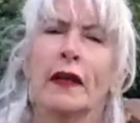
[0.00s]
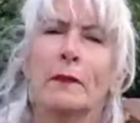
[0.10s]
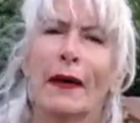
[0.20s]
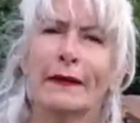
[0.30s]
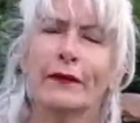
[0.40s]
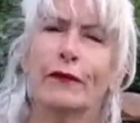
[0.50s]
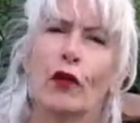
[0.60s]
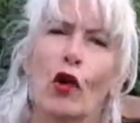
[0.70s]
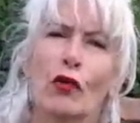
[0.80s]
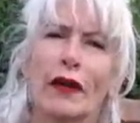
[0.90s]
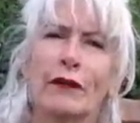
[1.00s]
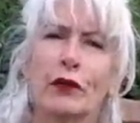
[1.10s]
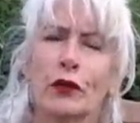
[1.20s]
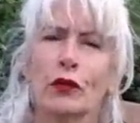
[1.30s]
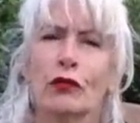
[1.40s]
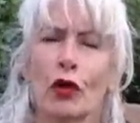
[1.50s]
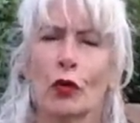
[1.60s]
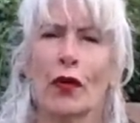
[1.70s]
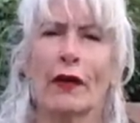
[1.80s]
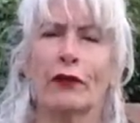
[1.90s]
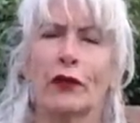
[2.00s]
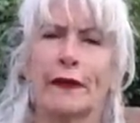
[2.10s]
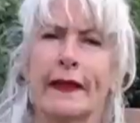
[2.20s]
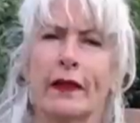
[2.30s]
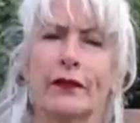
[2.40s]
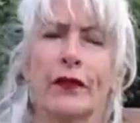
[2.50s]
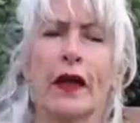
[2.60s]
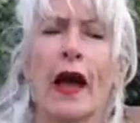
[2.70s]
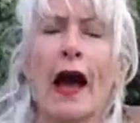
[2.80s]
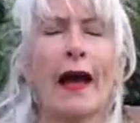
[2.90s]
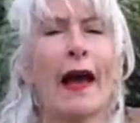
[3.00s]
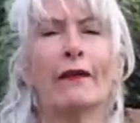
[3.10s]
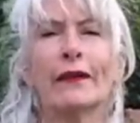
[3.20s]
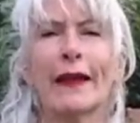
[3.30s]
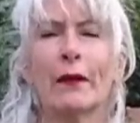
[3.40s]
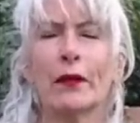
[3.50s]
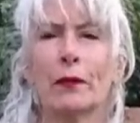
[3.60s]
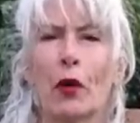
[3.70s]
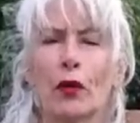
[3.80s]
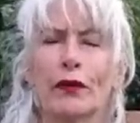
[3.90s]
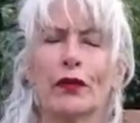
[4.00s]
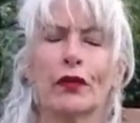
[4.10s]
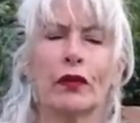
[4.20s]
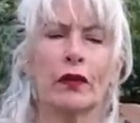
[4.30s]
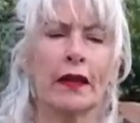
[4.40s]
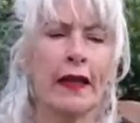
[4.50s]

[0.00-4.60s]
Passiflora, if you can grow that for yourself, I have it down in the polytunnel,